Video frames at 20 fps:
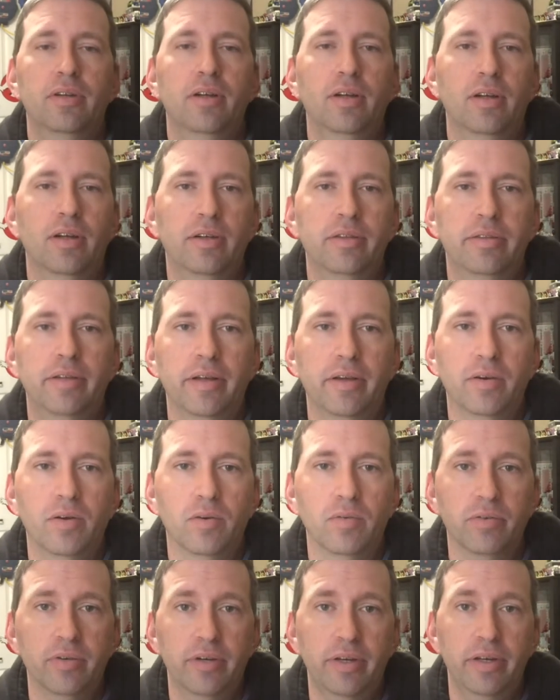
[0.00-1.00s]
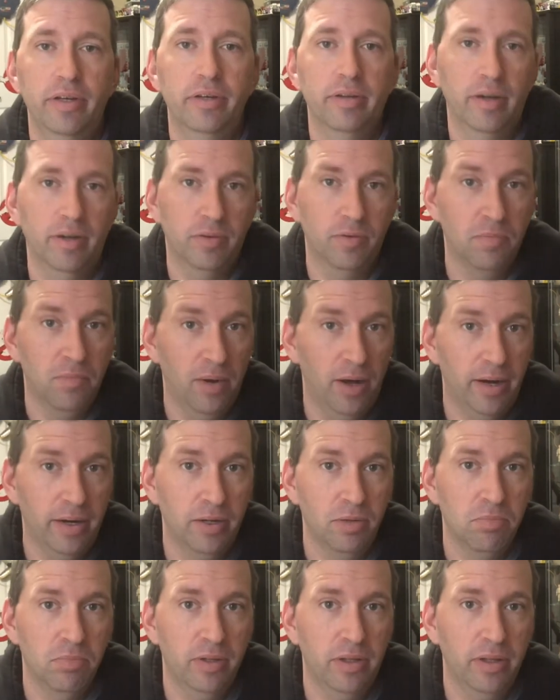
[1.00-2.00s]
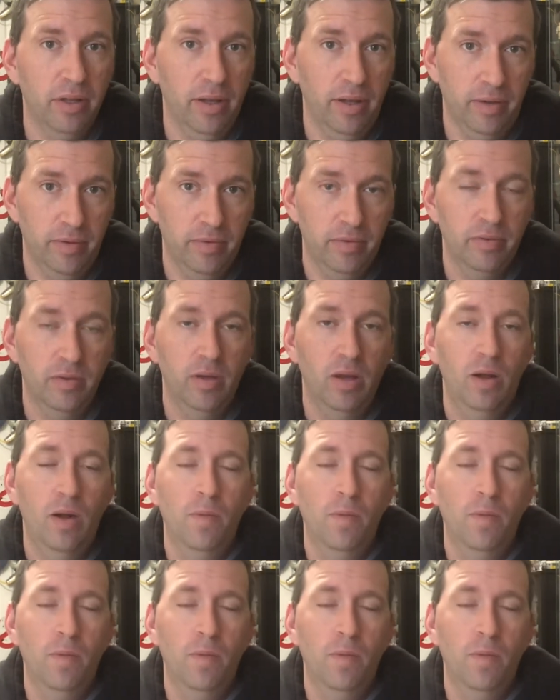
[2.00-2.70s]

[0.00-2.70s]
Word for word: Uh, take over Egon's body because